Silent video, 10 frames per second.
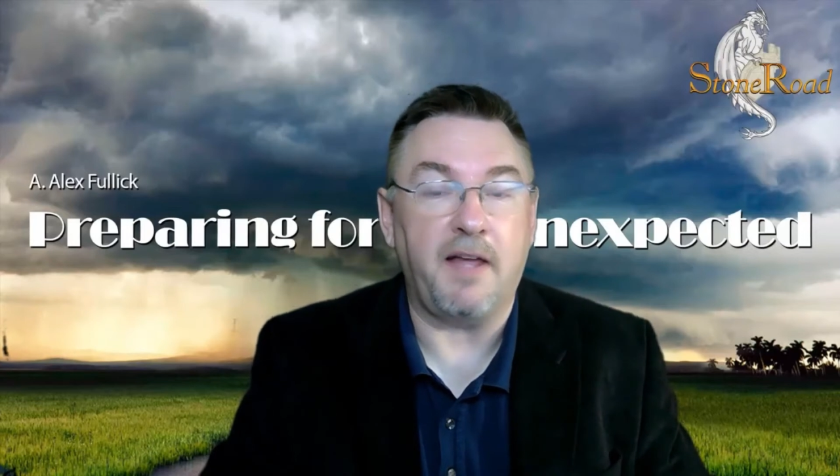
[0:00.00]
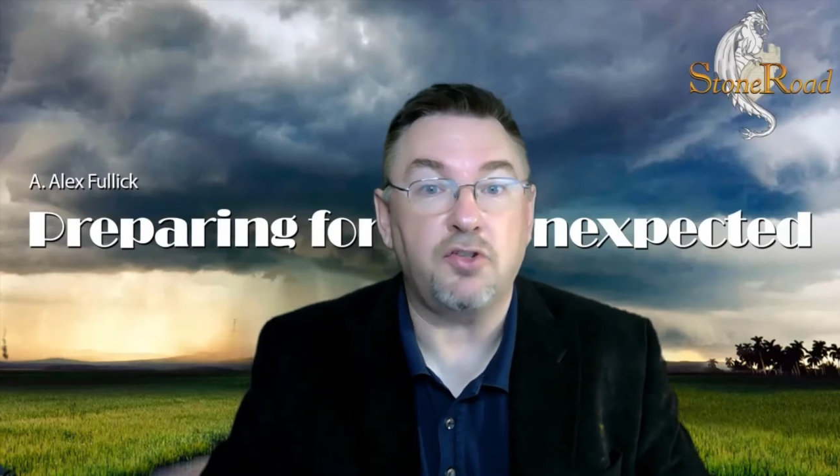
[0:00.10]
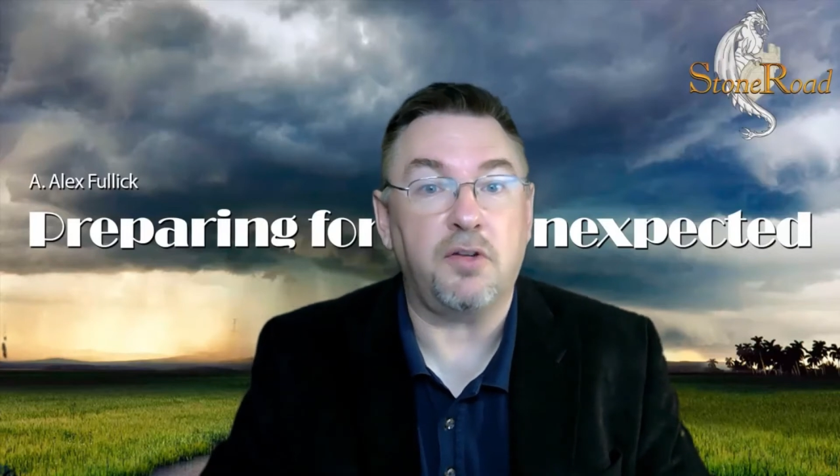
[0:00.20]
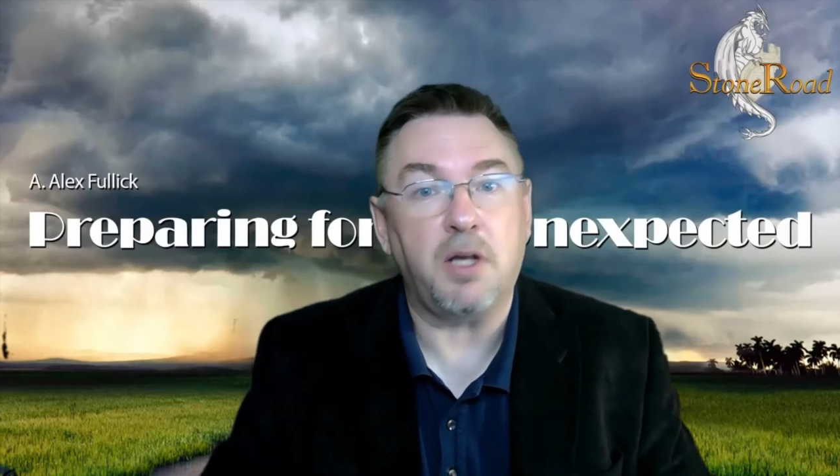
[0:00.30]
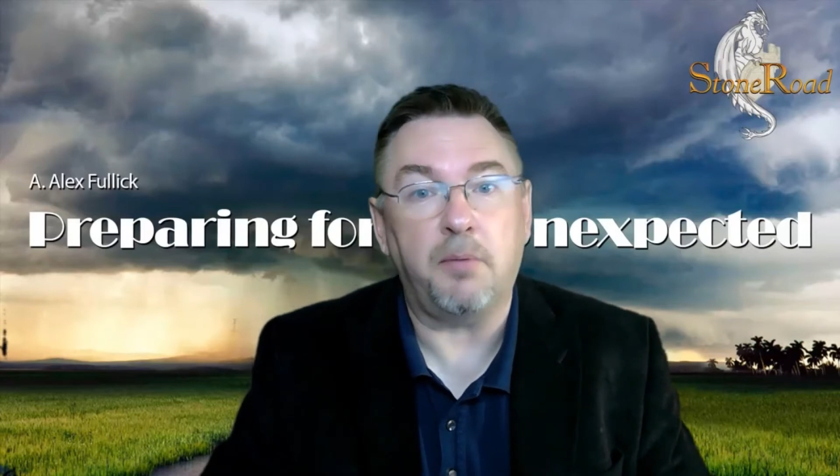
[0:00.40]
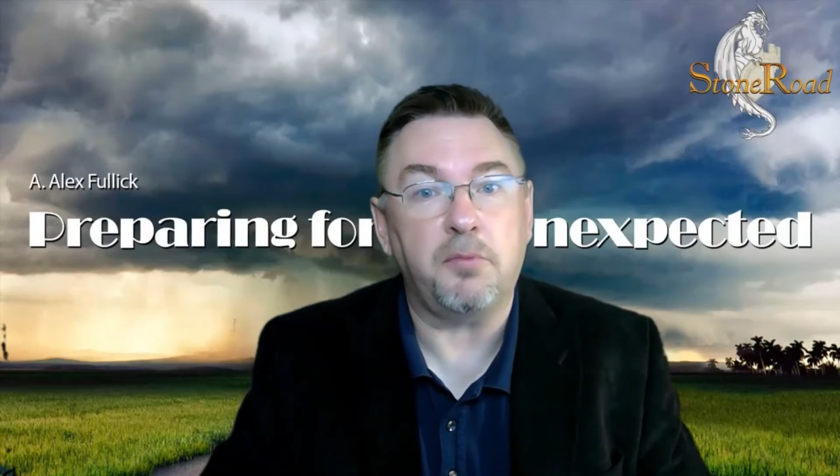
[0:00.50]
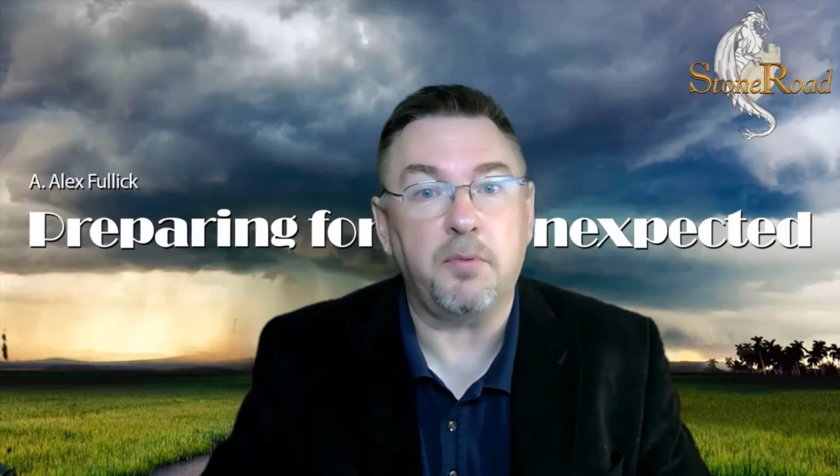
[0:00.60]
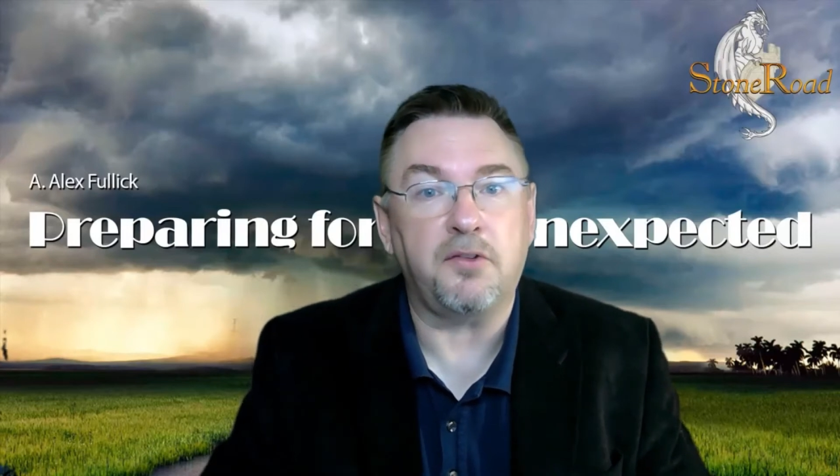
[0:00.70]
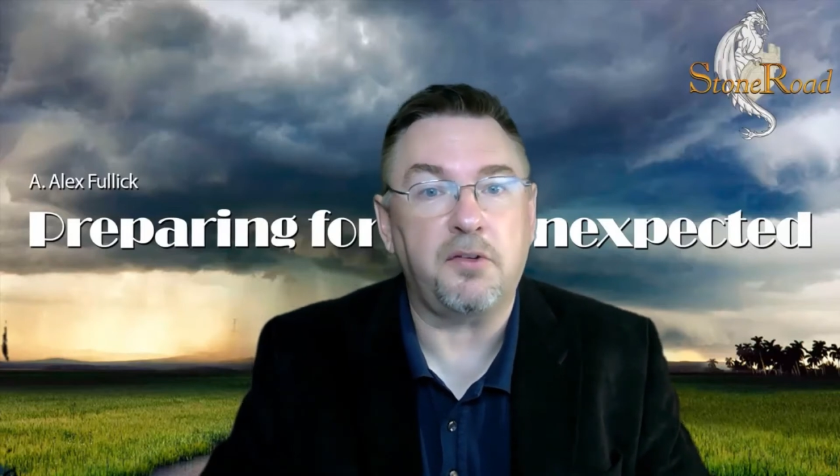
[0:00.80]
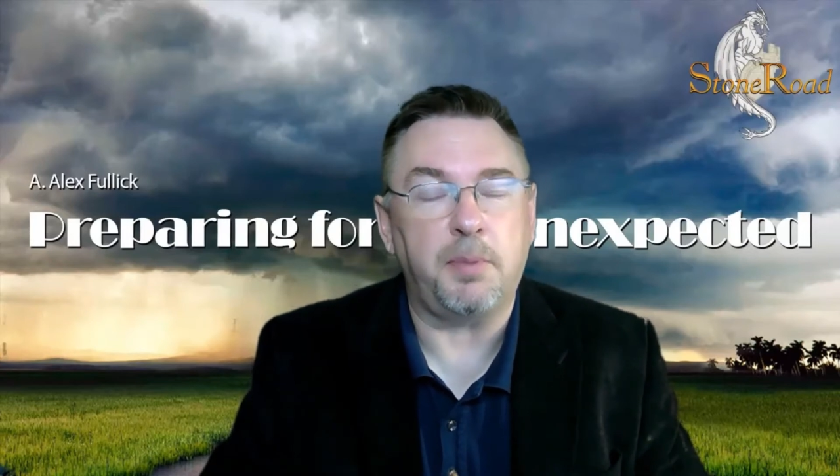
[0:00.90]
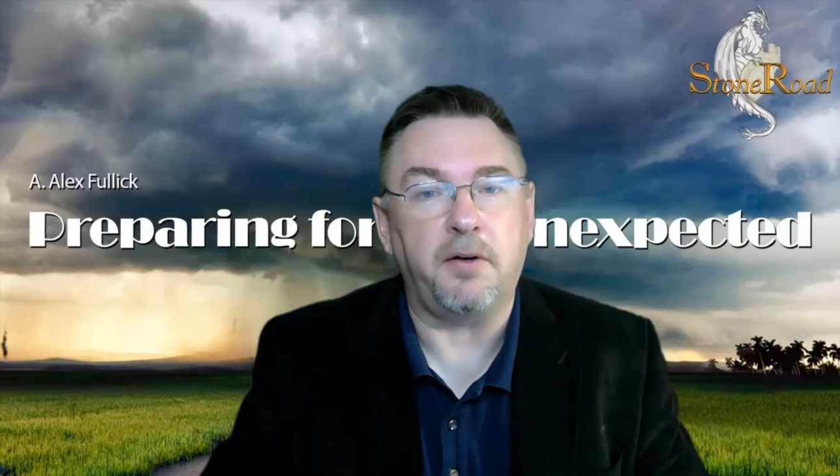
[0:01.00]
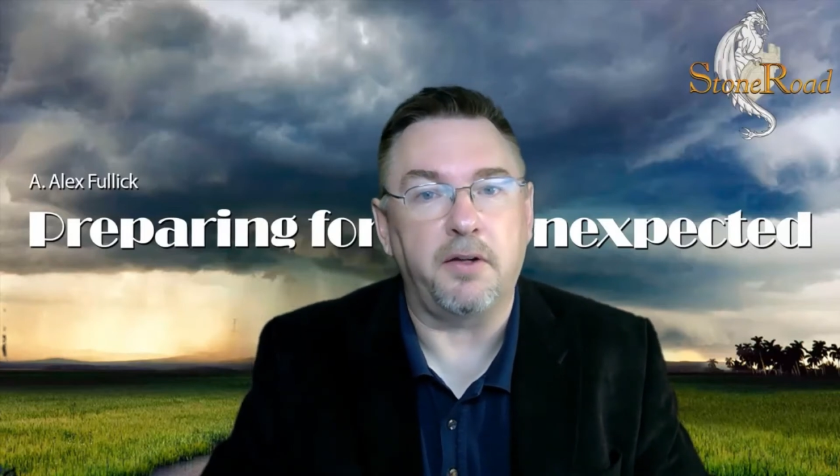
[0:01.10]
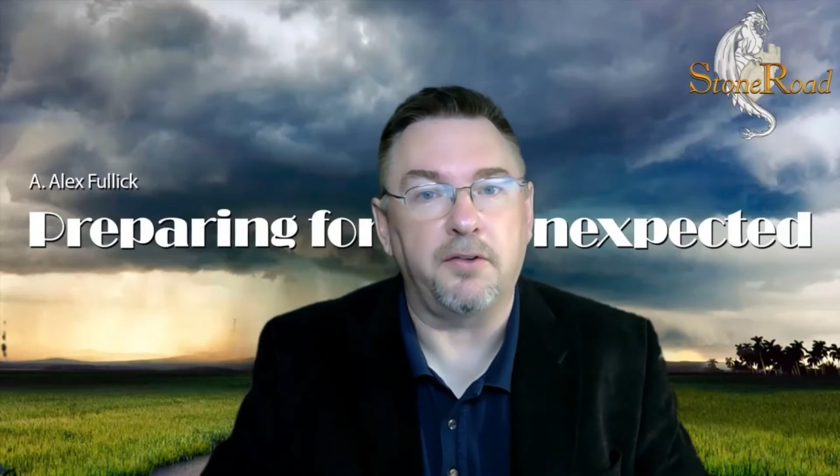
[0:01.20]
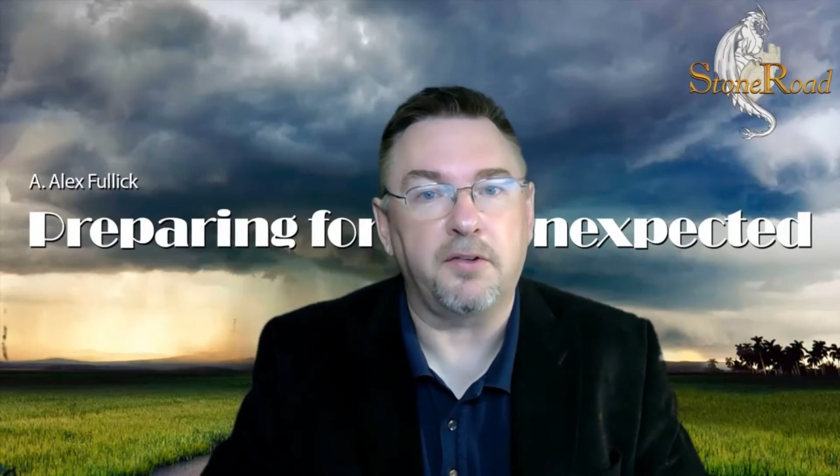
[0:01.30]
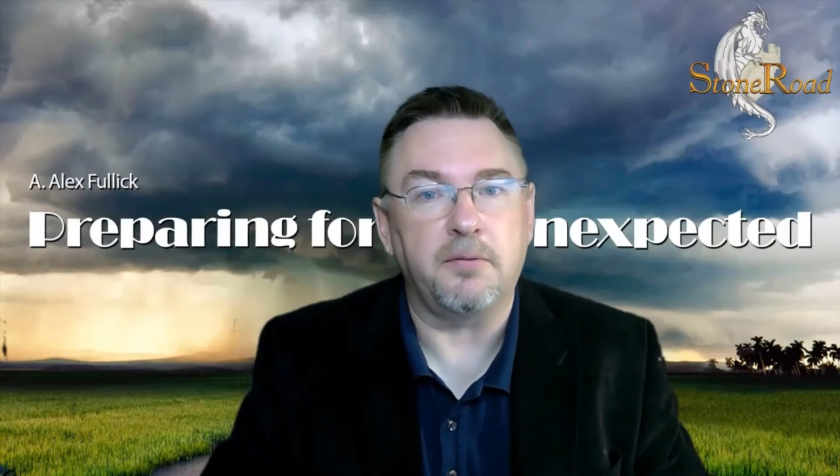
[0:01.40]
That just comes with
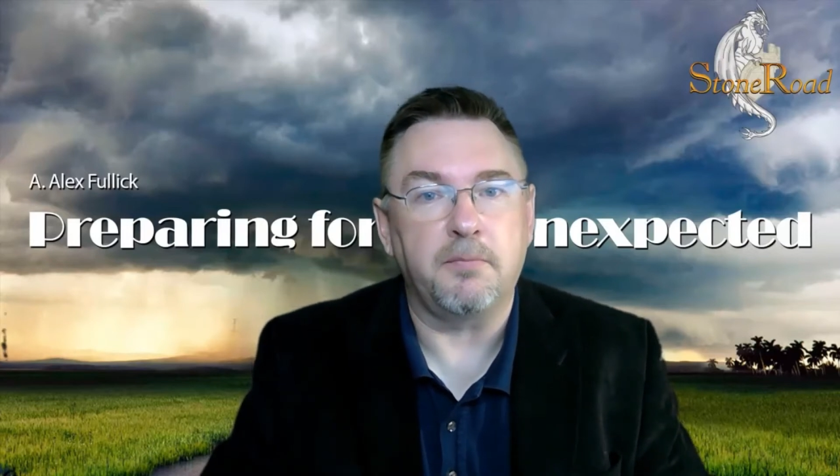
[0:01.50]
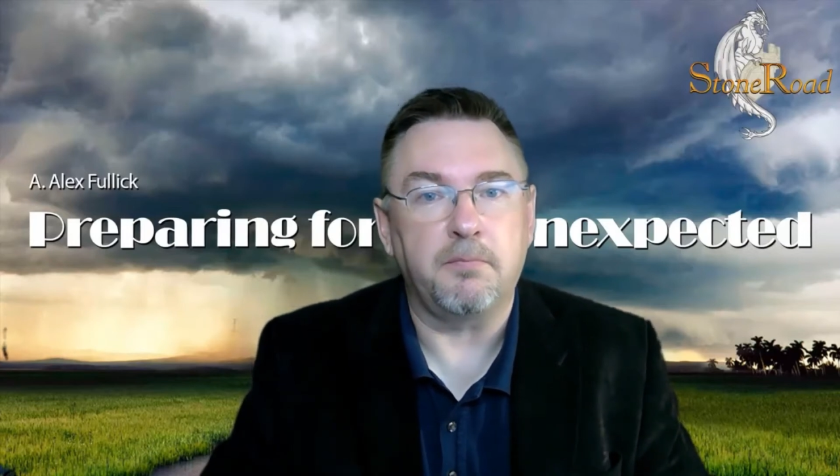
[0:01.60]
experience,